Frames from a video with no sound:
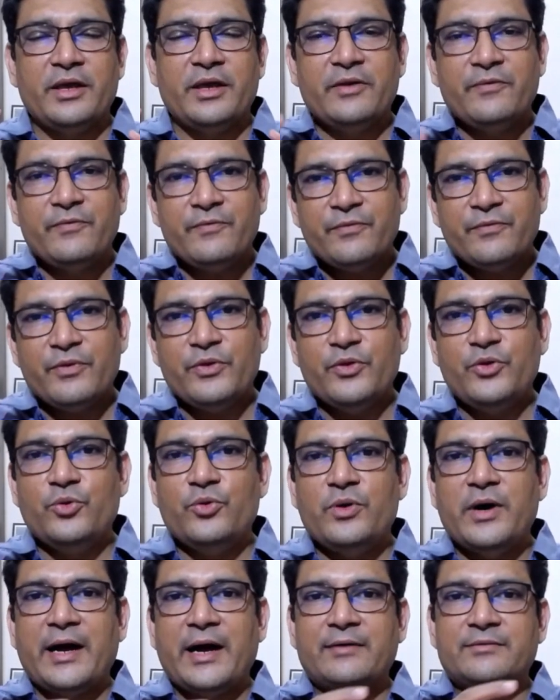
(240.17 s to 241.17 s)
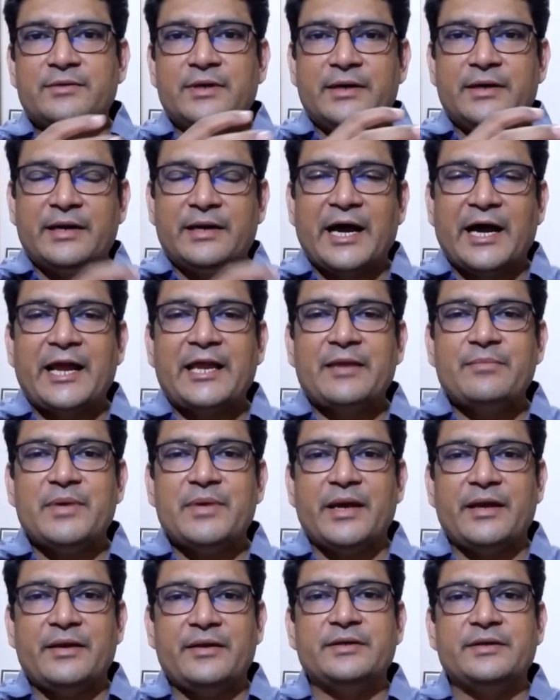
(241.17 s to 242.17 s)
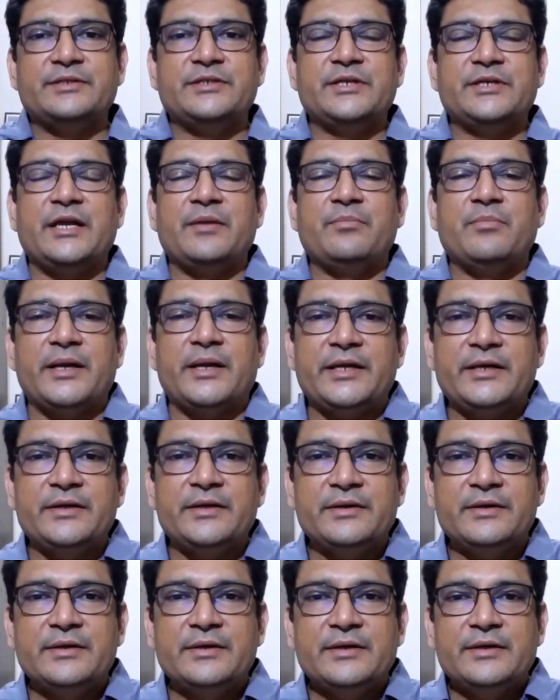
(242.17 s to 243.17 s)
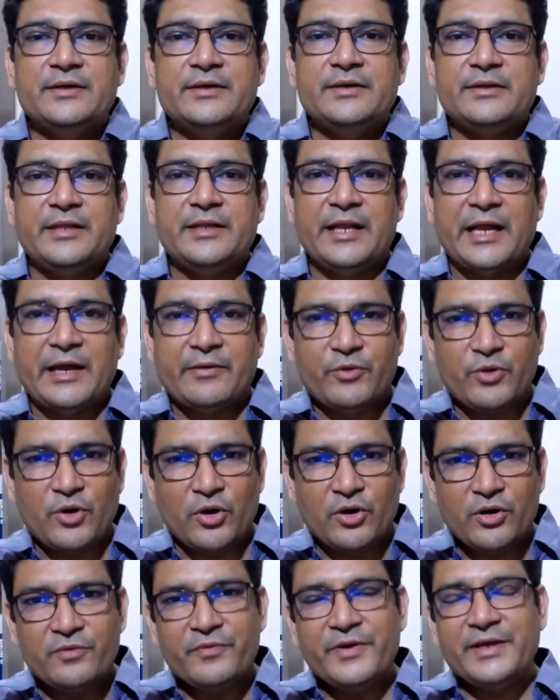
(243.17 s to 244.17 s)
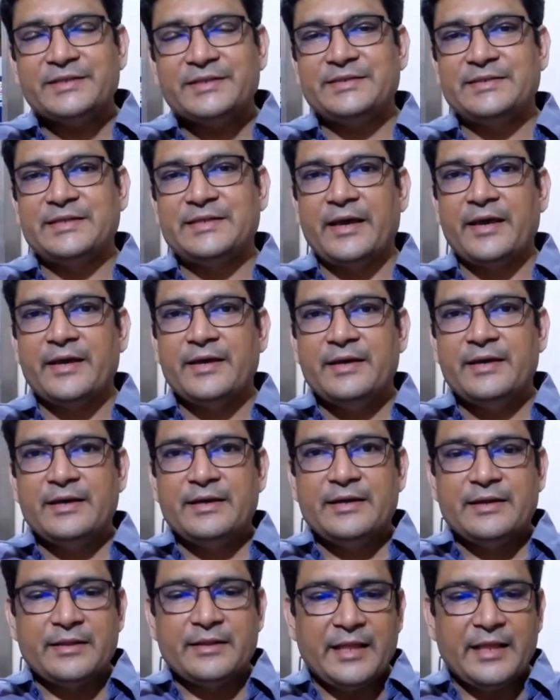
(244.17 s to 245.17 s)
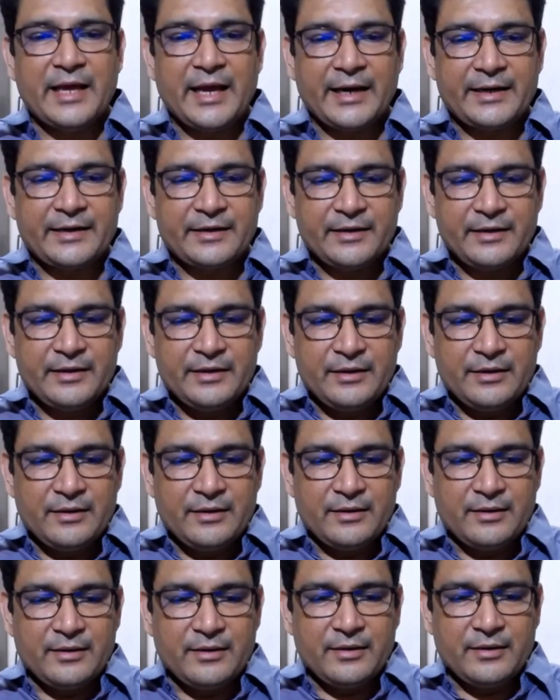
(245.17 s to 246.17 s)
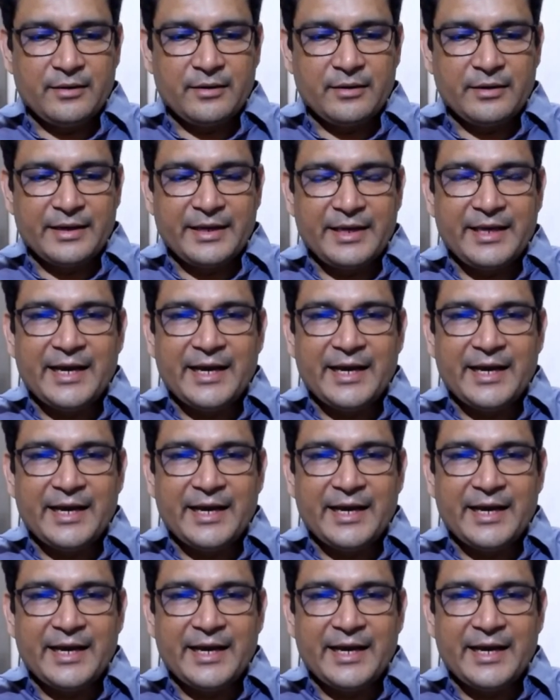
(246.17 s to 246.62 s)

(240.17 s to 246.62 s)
if you have the time energy and money then i would always say that uh,